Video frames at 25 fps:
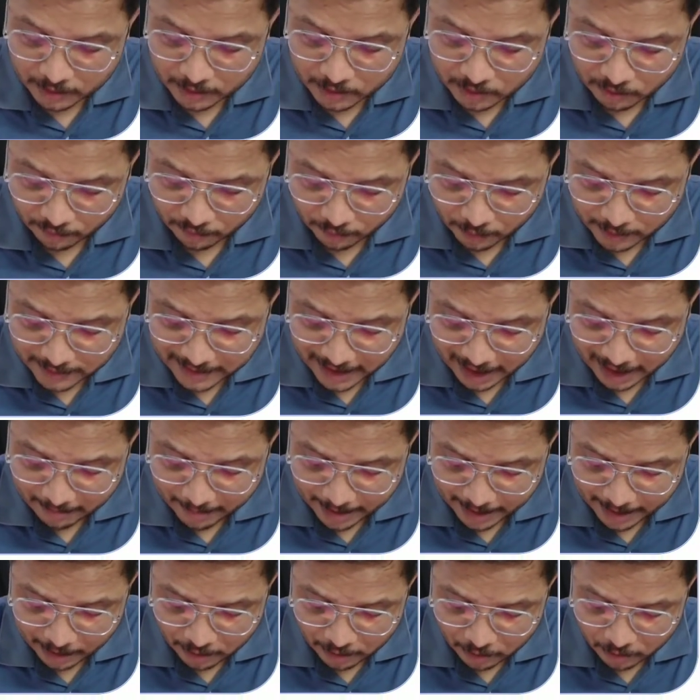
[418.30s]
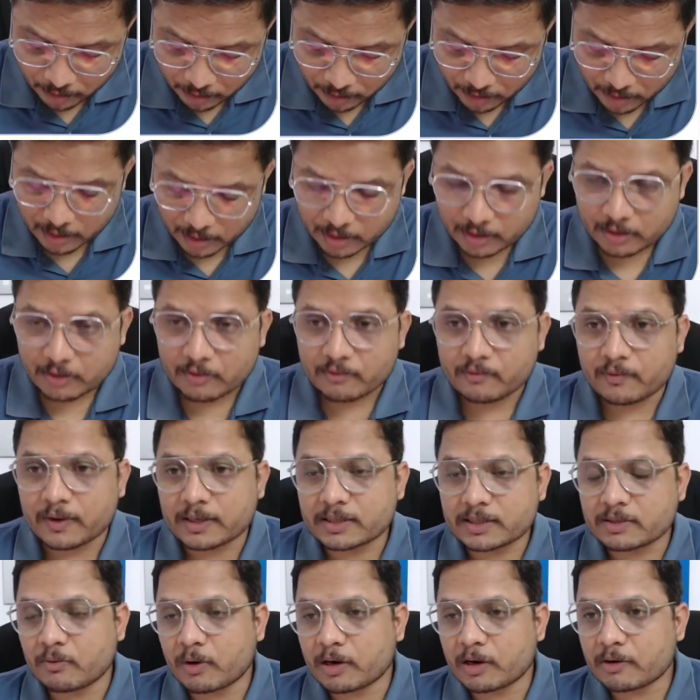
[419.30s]
So for segment two,
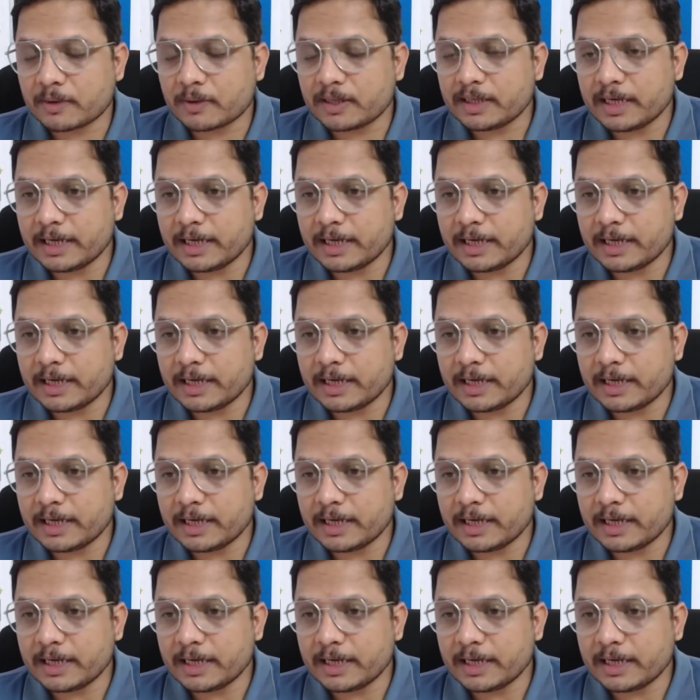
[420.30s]
first what we